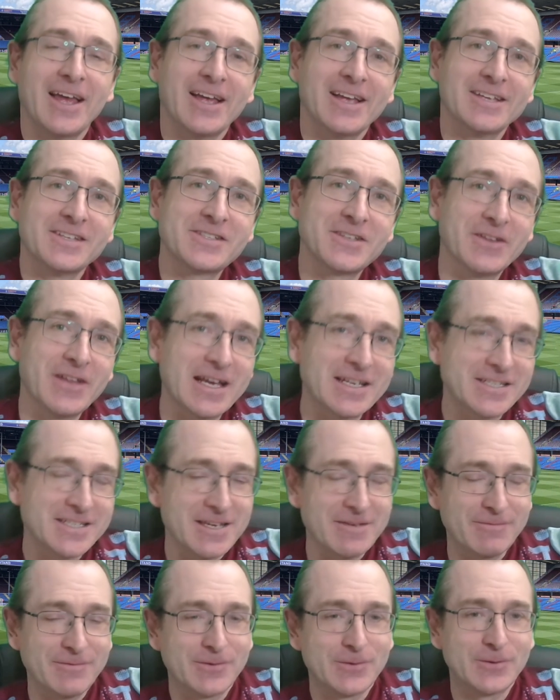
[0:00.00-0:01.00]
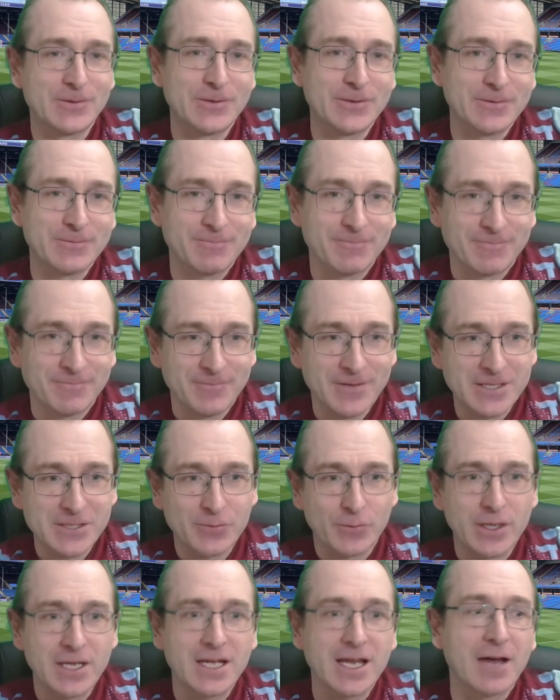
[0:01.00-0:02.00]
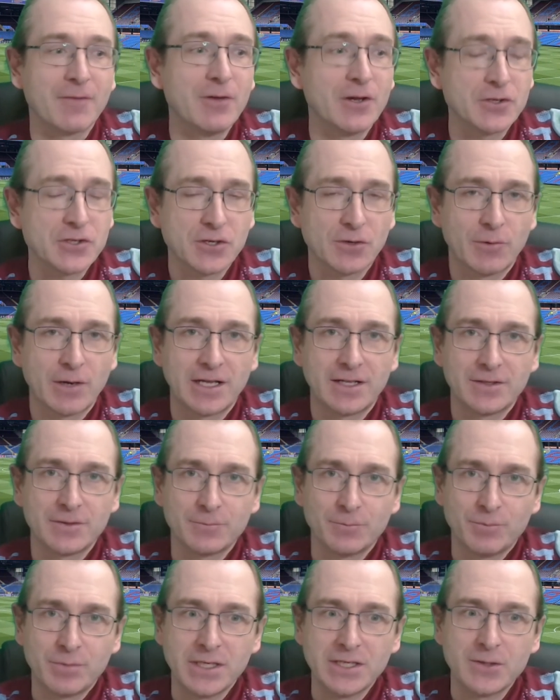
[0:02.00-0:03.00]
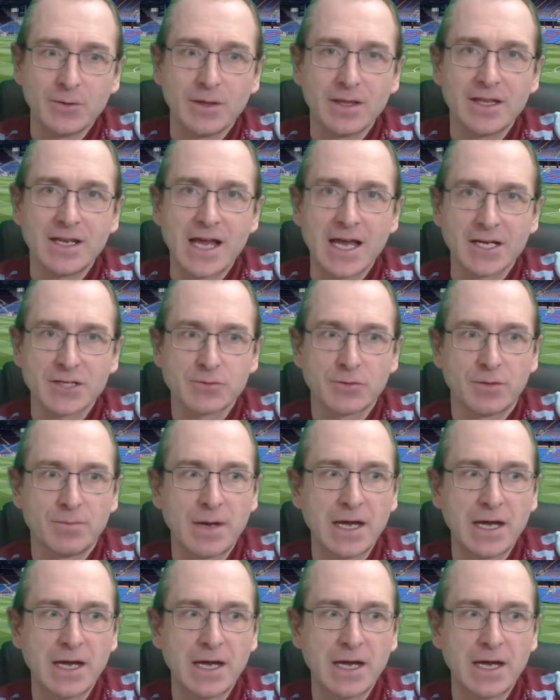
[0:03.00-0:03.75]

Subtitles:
So that's it for this week. I'm not sure what I'll be doing the next one.